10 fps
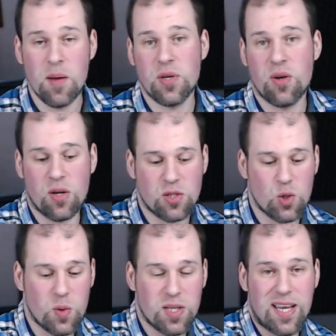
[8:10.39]
because you
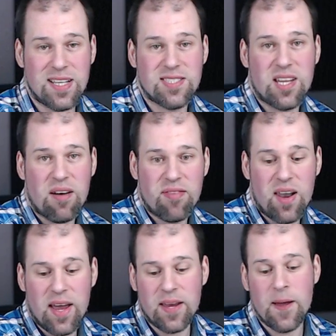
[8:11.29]
will get stuff
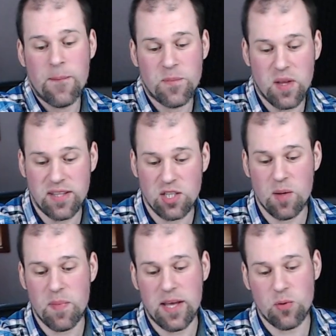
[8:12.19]
like the
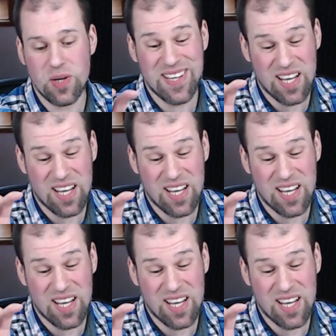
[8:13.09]
additional battery,